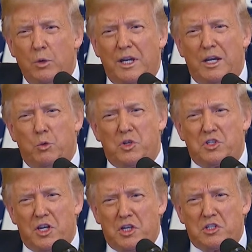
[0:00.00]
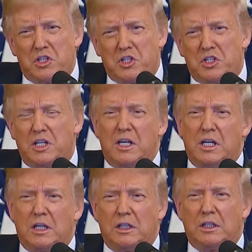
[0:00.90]
when he was senselessly
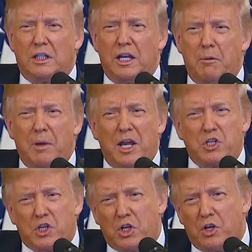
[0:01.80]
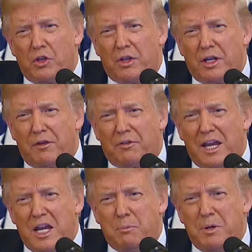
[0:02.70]
killed in a massacre that
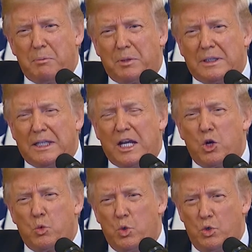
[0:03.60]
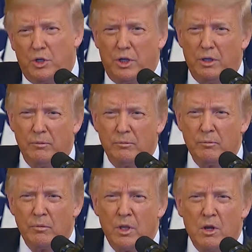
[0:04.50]
left eight people dead or wounded.
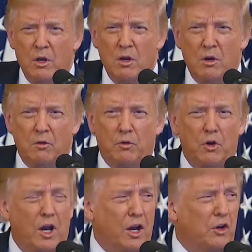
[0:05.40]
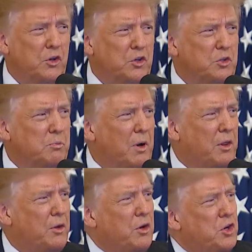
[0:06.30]
Renato's
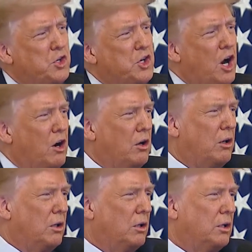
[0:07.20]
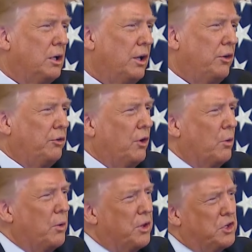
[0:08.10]
mother, Cheryl, is
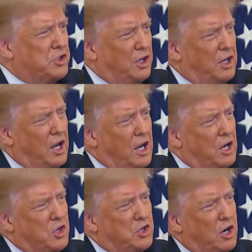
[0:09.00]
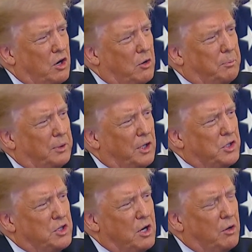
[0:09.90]
here with us today. And Cheryl,
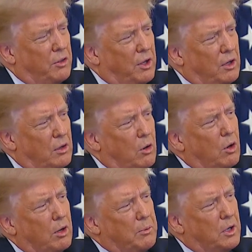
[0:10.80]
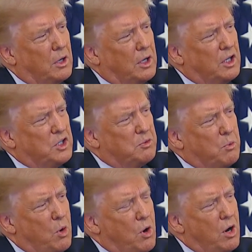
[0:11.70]
please know that all Americans
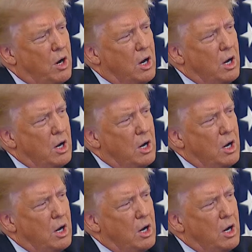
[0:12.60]
mourn